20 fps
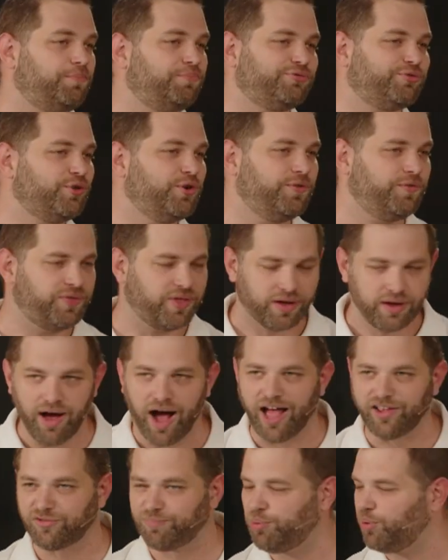to prove the
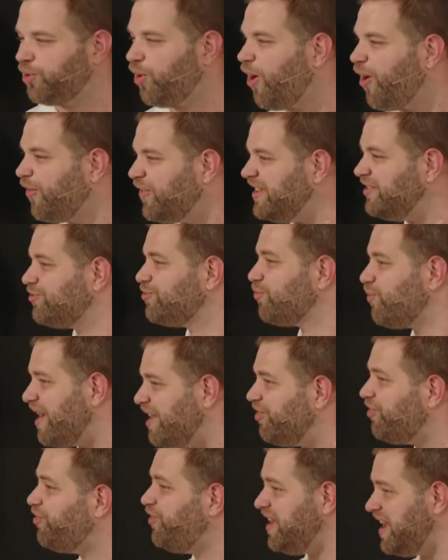gospel and all these
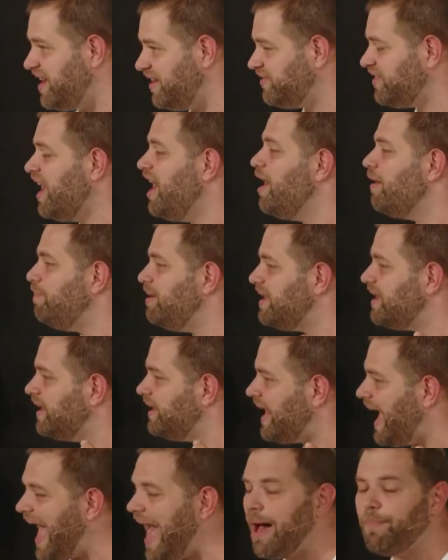great things
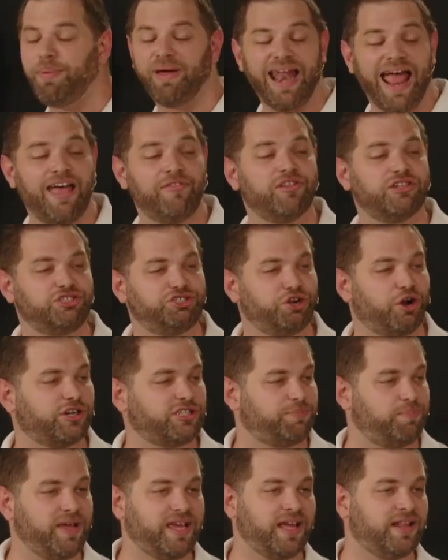begin to happen and the
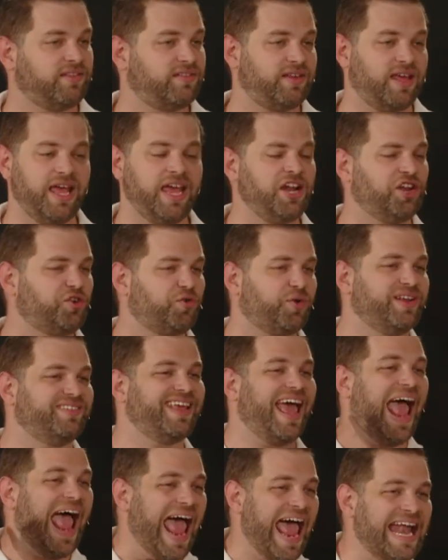church begins to
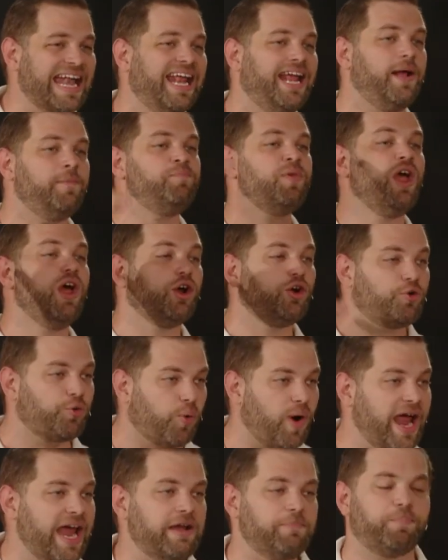increase any
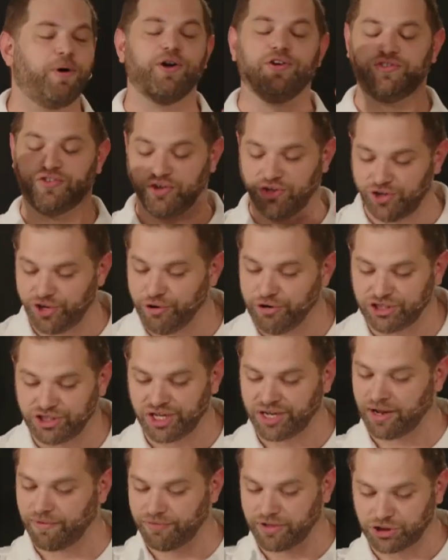great
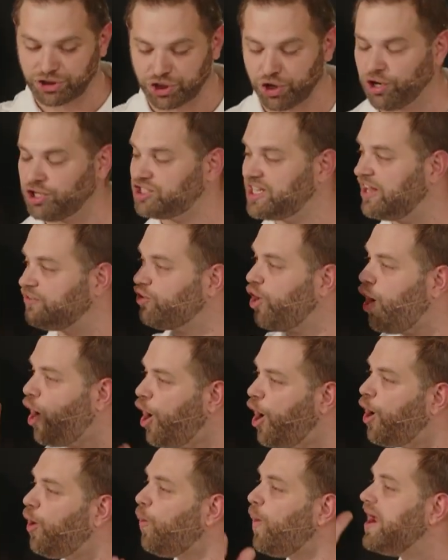persecution of the church has
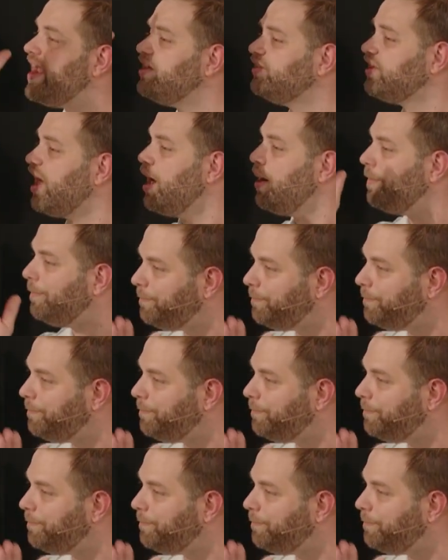always